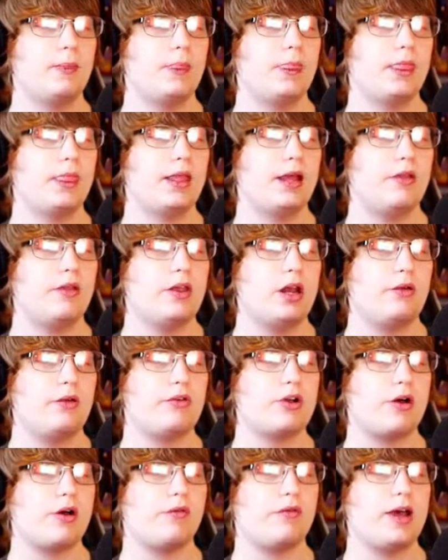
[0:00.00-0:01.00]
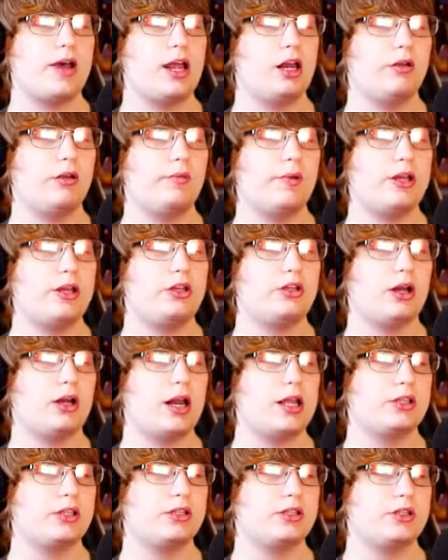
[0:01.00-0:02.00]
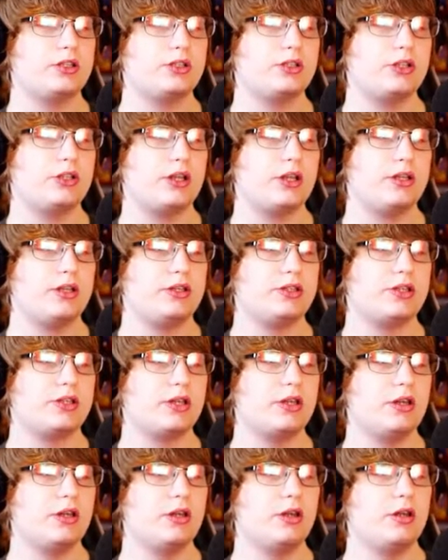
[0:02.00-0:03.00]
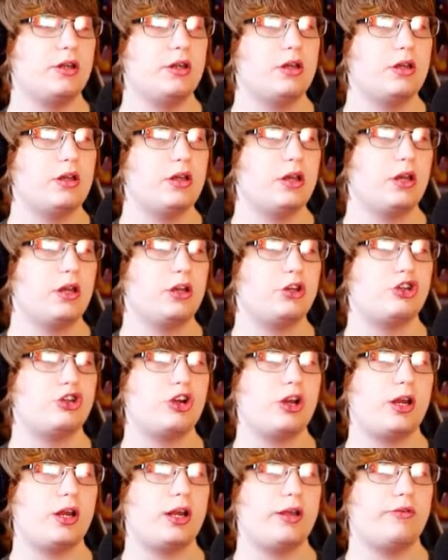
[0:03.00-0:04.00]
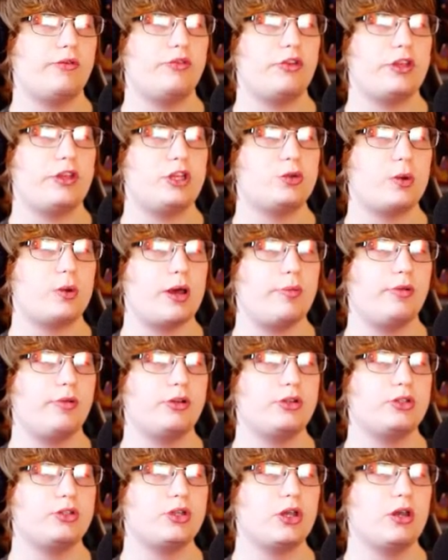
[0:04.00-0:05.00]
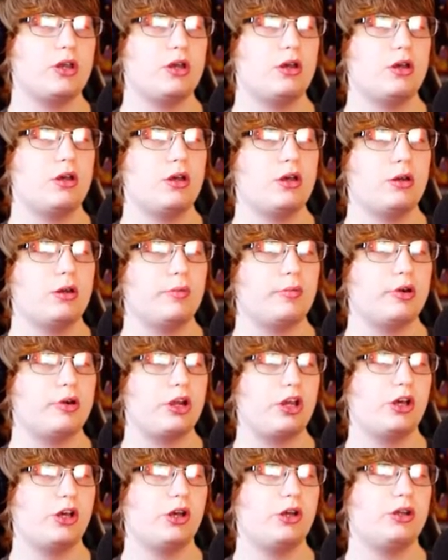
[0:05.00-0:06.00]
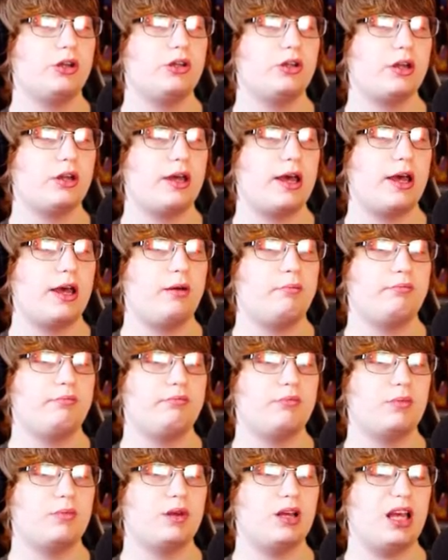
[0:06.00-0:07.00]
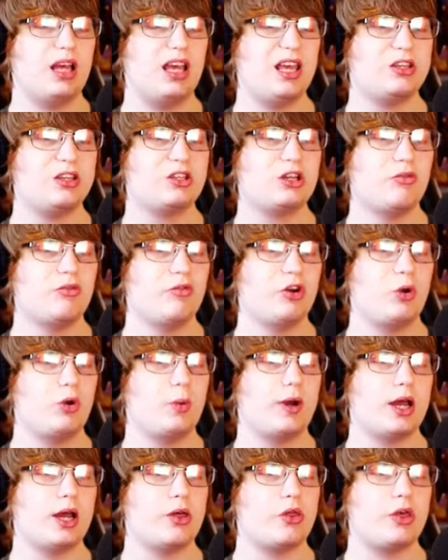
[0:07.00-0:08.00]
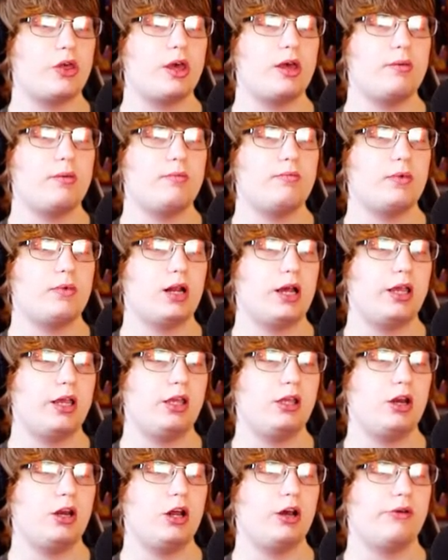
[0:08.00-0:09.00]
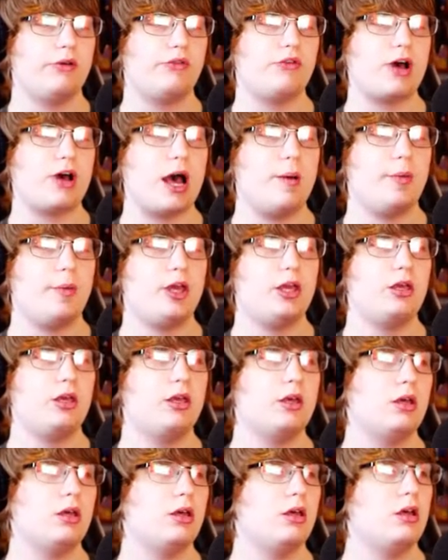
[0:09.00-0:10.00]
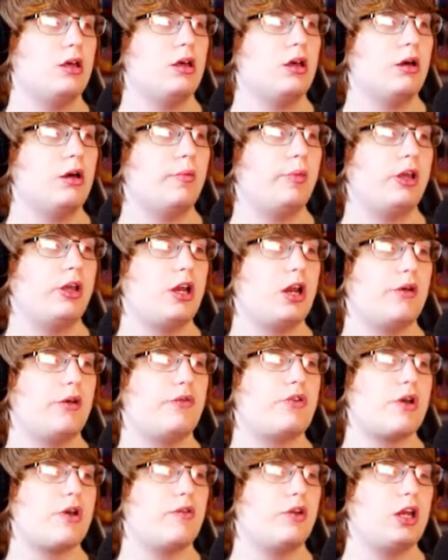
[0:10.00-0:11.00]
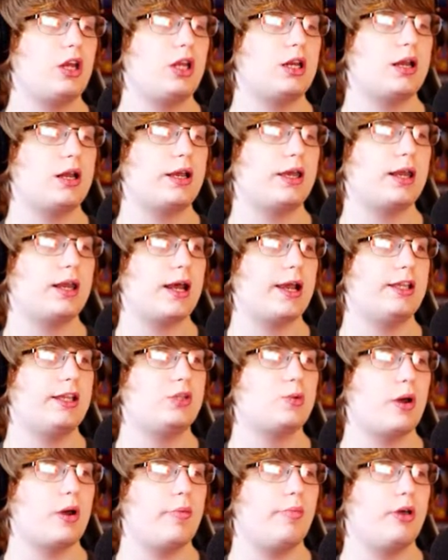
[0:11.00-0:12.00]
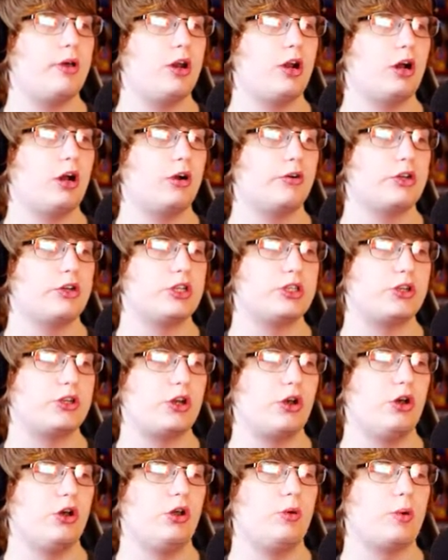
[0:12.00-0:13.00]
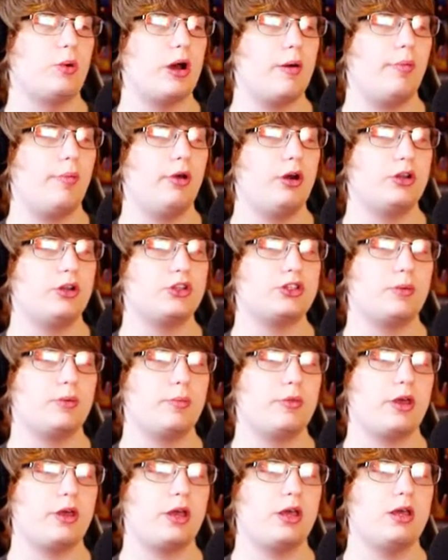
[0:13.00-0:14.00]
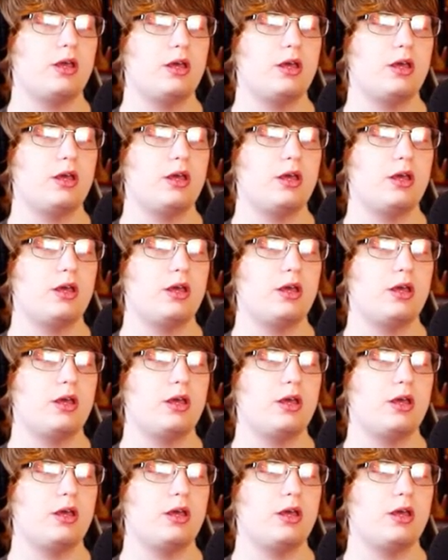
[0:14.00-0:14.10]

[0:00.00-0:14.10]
And then if you have elemental essences, you trade in for these weapons. Pretty good. Um, it's not really worth it, like, you know, farming. But, you know, if you ever need, like, an ice weapon or a stone weapon or something.